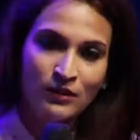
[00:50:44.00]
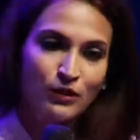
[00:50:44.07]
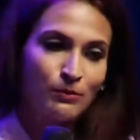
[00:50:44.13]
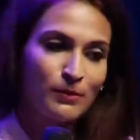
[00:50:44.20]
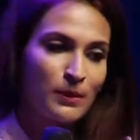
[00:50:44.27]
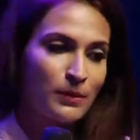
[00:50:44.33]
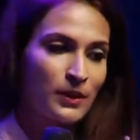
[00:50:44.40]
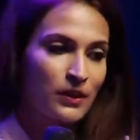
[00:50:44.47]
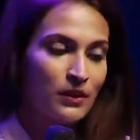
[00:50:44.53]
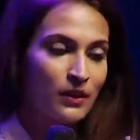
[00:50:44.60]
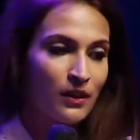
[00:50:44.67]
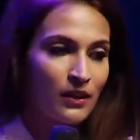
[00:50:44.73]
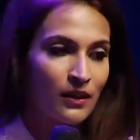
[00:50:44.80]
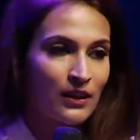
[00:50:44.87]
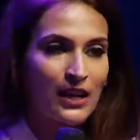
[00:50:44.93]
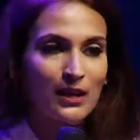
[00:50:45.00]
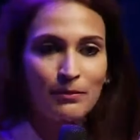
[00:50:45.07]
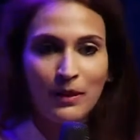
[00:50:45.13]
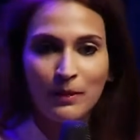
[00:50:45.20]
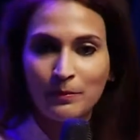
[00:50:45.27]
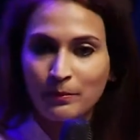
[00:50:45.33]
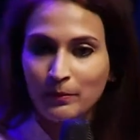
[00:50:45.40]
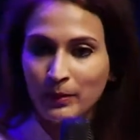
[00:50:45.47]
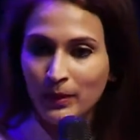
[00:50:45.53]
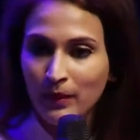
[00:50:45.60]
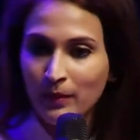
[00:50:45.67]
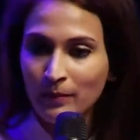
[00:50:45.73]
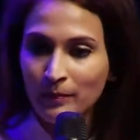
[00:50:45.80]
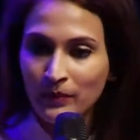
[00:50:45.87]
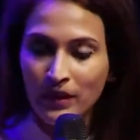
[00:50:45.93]
to maybe uh, climb up,
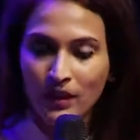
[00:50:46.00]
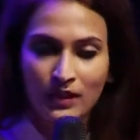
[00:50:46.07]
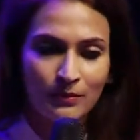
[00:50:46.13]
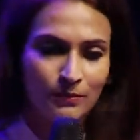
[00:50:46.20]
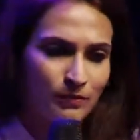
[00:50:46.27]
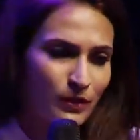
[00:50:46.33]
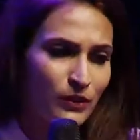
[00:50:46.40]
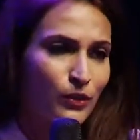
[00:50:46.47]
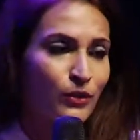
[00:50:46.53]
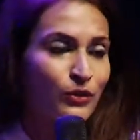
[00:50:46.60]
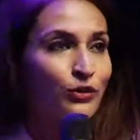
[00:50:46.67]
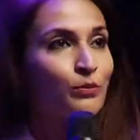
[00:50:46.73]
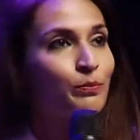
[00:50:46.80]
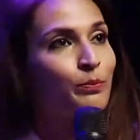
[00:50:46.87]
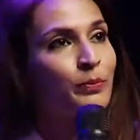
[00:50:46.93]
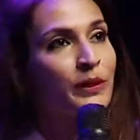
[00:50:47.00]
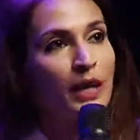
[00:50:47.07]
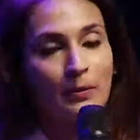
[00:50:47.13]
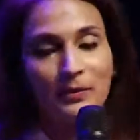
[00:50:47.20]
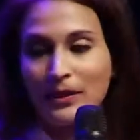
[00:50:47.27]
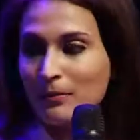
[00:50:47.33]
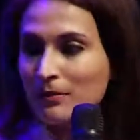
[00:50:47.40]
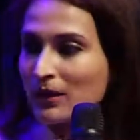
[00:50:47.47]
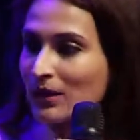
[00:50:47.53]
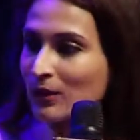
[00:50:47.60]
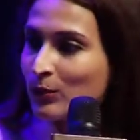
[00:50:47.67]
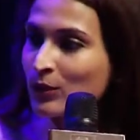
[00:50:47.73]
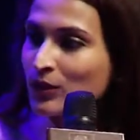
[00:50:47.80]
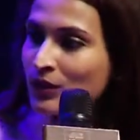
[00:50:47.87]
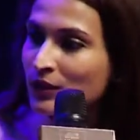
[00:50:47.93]
um, uh, you know, to pick up something
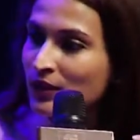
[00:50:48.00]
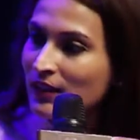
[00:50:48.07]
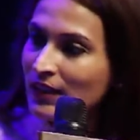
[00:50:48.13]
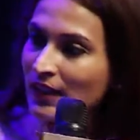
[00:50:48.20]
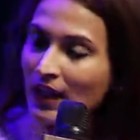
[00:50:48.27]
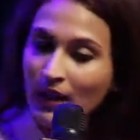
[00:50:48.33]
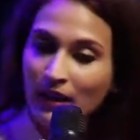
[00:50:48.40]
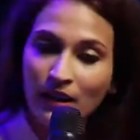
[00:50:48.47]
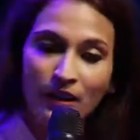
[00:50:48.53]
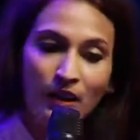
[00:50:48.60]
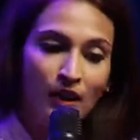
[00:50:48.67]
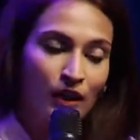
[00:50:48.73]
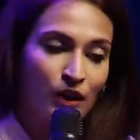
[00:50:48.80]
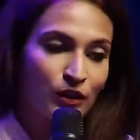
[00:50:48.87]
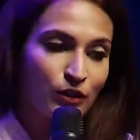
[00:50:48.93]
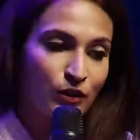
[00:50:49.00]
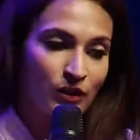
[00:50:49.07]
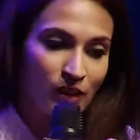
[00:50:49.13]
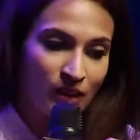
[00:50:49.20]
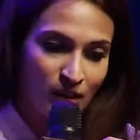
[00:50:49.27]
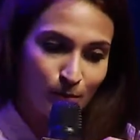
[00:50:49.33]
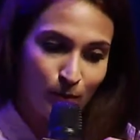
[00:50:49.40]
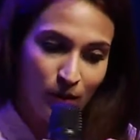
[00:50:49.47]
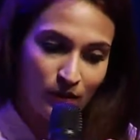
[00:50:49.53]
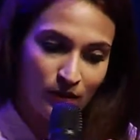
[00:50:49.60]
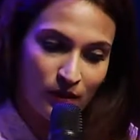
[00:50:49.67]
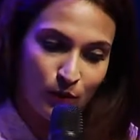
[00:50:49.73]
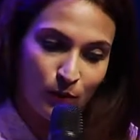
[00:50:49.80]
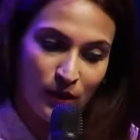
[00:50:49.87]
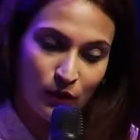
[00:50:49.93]
which is really high. So these
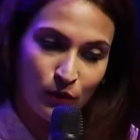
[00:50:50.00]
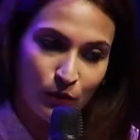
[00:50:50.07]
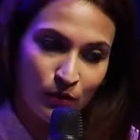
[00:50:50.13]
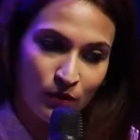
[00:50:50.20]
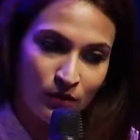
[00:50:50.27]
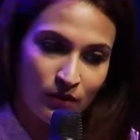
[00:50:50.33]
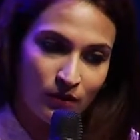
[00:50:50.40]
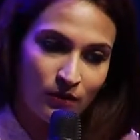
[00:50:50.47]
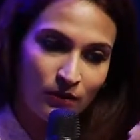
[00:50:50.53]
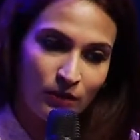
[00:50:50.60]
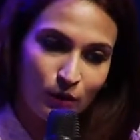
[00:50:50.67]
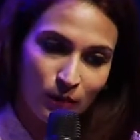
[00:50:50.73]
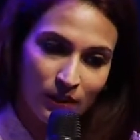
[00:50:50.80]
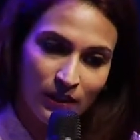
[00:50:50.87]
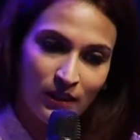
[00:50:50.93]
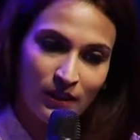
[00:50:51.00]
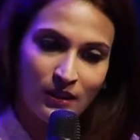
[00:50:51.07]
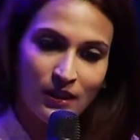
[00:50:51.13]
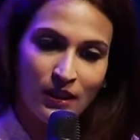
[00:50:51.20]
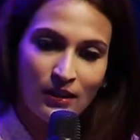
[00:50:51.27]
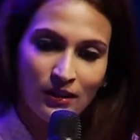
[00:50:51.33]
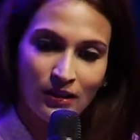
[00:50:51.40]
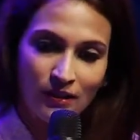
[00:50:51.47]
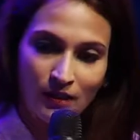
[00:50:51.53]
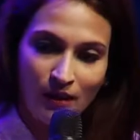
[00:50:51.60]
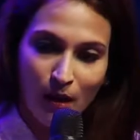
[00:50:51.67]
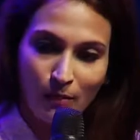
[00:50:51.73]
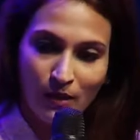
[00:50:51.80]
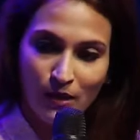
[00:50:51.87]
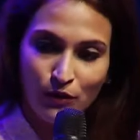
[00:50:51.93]
boxes were used, slowly they started
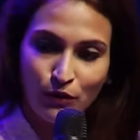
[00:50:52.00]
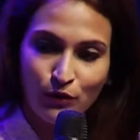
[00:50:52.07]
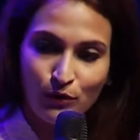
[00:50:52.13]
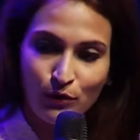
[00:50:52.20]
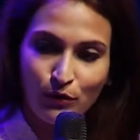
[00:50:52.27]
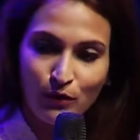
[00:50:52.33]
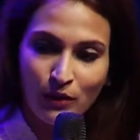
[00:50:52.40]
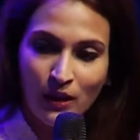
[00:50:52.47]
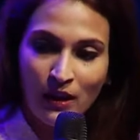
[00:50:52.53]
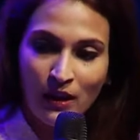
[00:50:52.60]
coming into